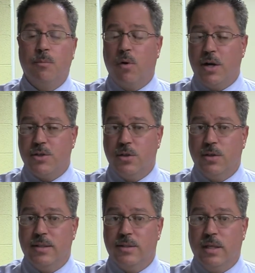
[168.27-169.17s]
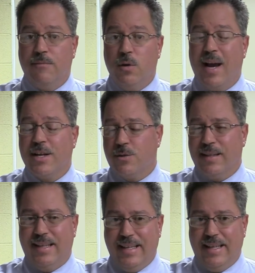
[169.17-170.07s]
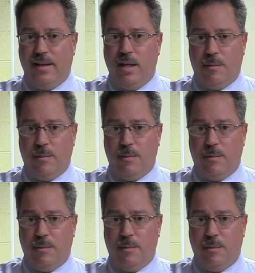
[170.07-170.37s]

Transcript: pressure to see if you actually need